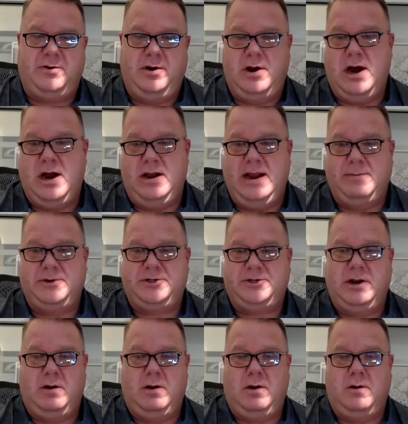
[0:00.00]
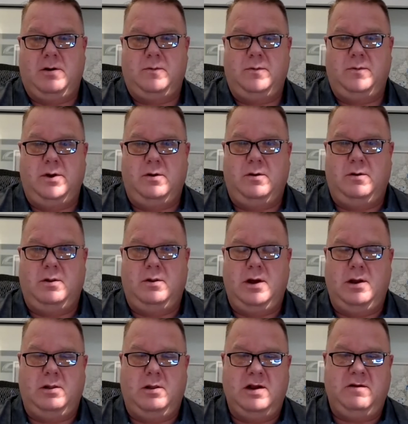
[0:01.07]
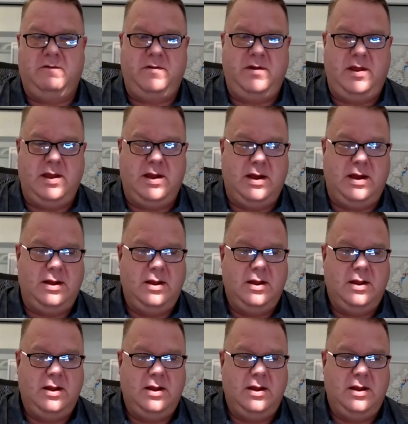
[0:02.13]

or not damaged at all. A lot of the,